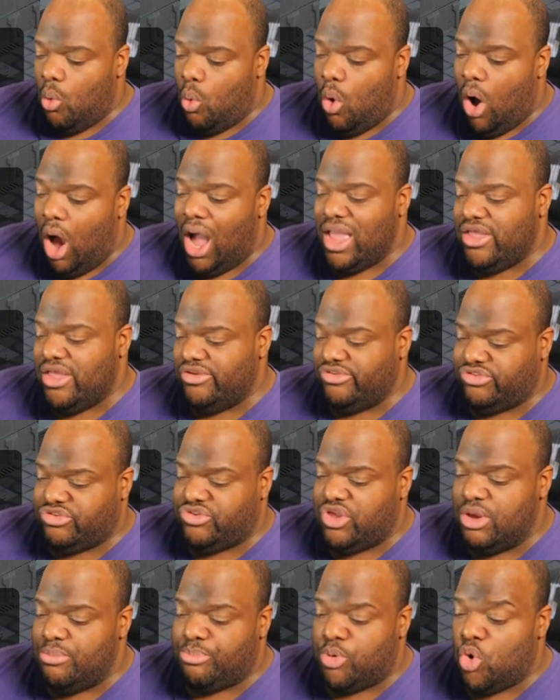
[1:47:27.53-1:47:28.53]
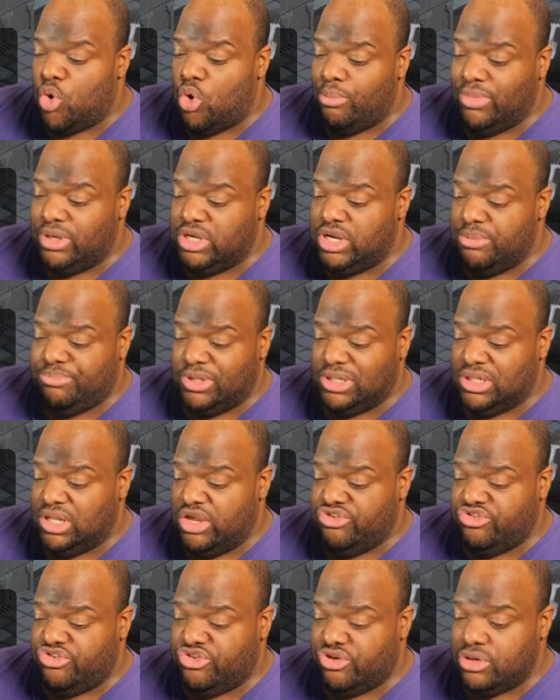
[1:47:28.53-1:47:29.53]
Why is temporal
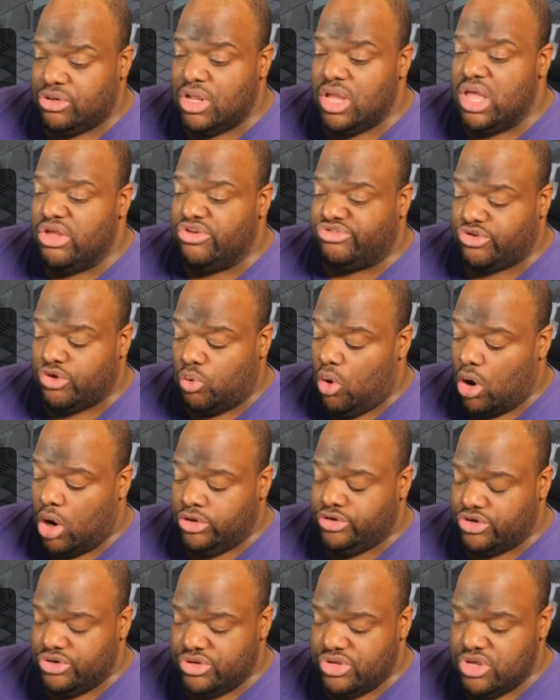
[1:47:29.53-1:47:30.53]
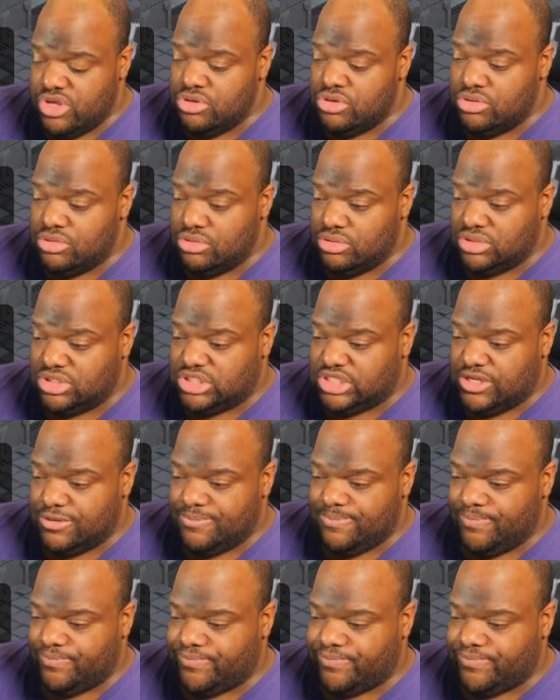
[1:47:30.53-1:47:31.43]
manipulation so underused?